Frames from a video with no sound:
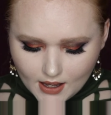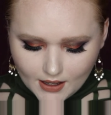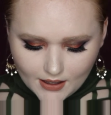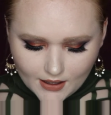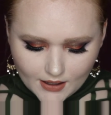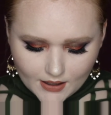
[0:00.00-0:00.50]

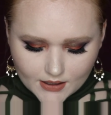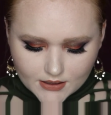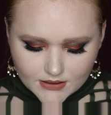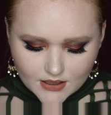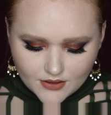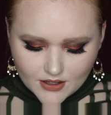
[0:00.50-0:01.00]

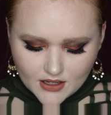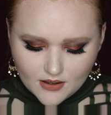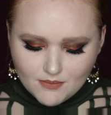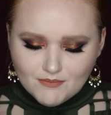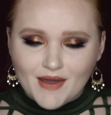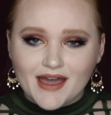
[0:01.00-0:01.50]
And the
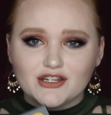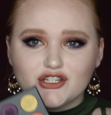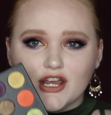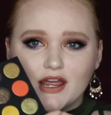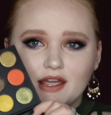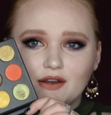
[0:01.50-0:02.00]
matte
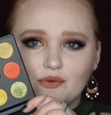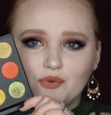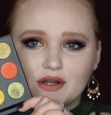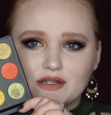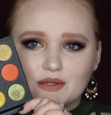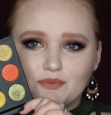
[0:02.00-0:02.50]
shade
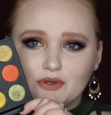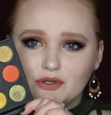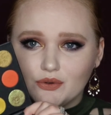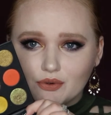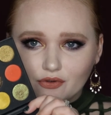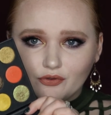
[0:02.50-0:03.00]
was
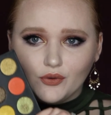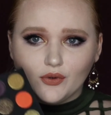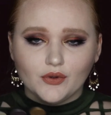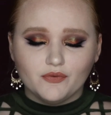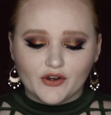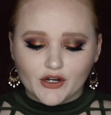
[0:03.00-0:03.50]

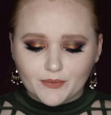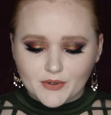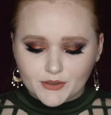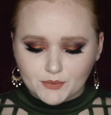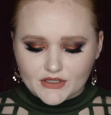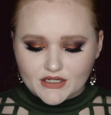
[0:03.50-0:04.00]
beautiful, very
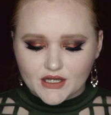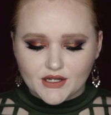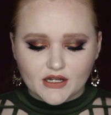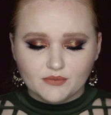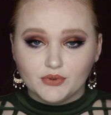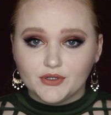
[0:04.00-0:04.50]
pigmented
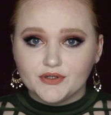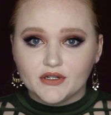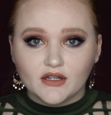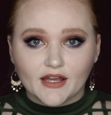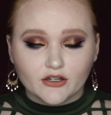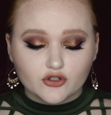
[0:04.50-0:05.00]
and
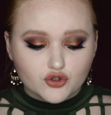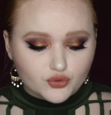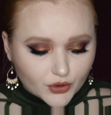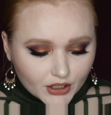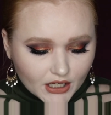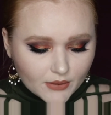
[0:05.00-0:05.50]
blended like a
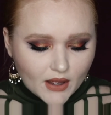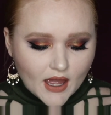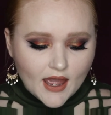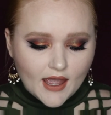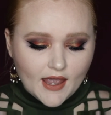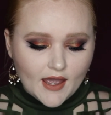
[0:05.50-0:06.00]
dream.
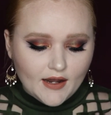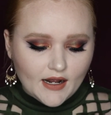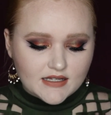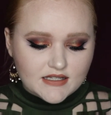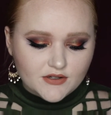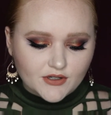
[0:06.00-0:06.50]
And
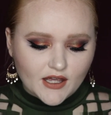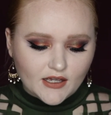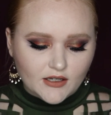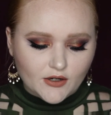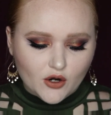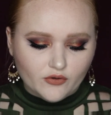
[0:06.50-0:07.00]
I still
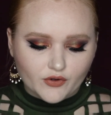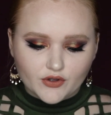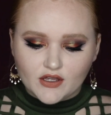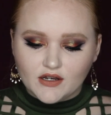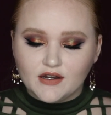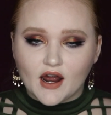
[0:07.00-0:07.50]
can't get over
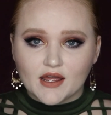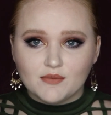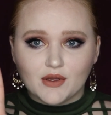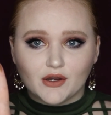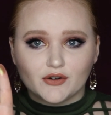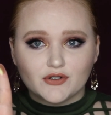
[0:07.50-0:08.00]
the
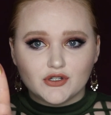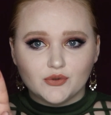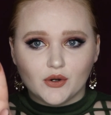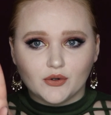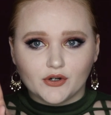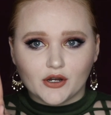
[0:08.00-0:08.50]
Nightmare
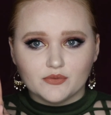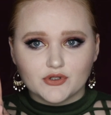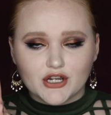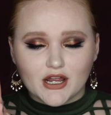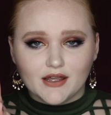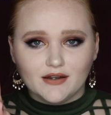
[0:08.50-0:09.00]
Duochrome
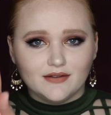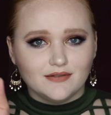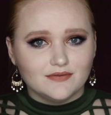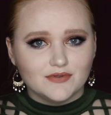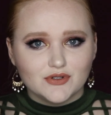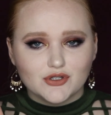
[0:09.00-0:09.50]
shade.
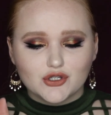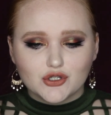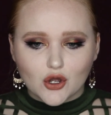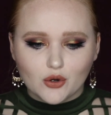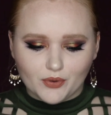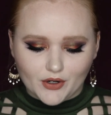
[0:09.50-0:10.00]

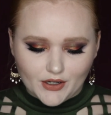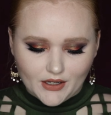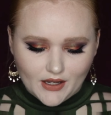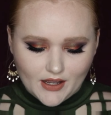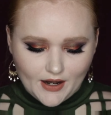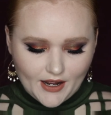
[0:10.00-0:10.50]
So
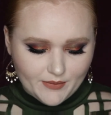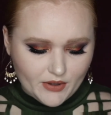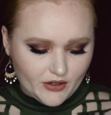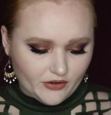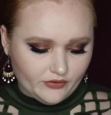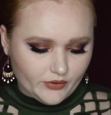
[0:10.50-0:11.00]
pretty and I am
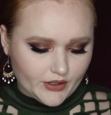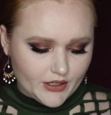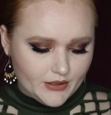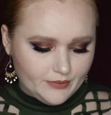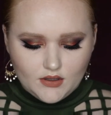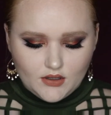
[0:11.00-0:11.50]
here for
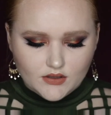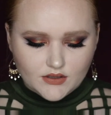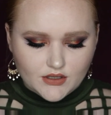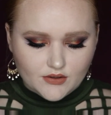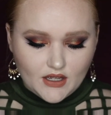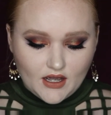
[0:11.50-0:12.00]
it.
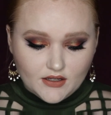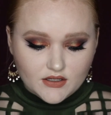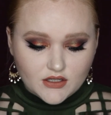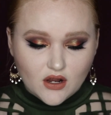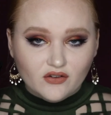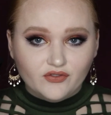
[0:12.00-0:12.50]
So yeah,
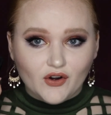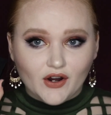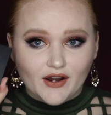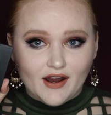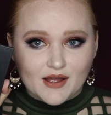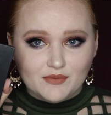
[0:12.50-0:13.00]
so
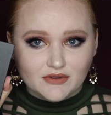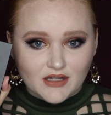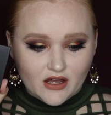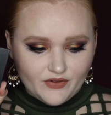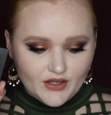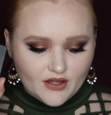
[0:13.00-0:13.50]
far I'm
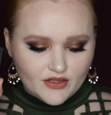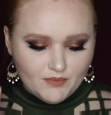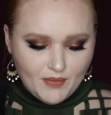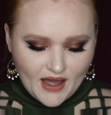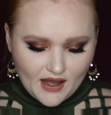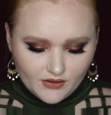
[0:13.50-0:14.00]
loving the
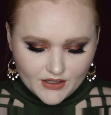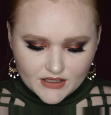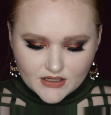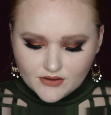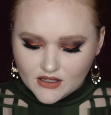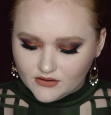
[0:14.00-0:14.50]
palette.
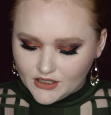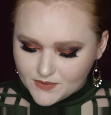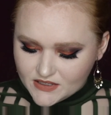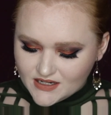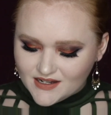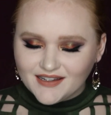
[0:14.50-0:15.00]
The
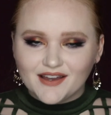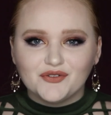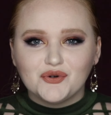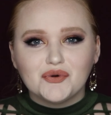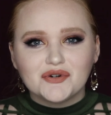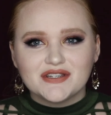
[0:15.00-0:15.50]
lipstick, of
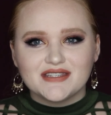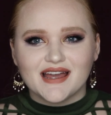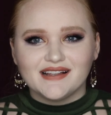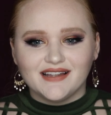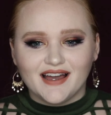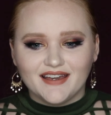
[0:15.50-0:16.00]
course,
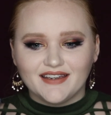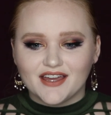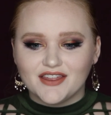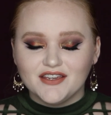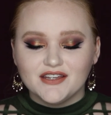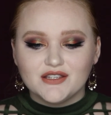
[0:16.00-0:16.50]
I like. I
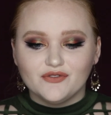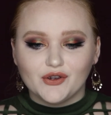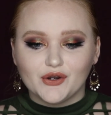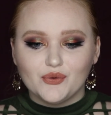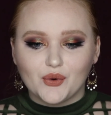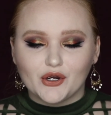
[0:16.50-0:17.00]
think it's a
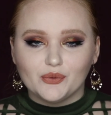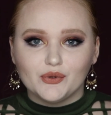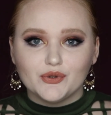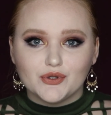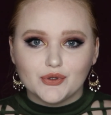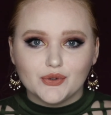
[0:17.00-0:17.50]
very
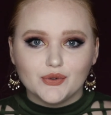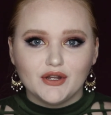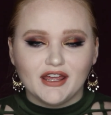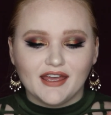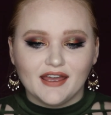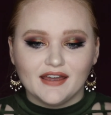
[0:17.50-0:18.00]
wearable
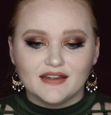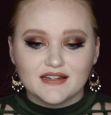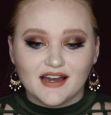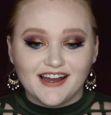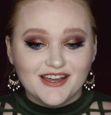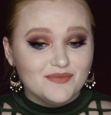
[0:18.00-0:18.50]
nude and
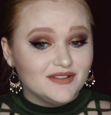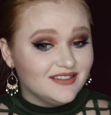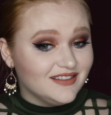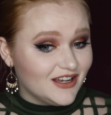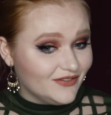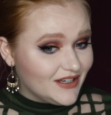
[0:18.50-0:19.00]

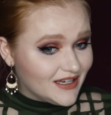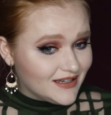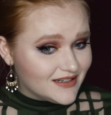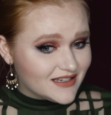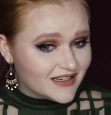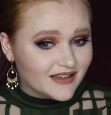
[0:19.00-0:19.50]
I'm loving
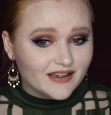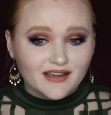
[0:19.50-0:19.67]
it.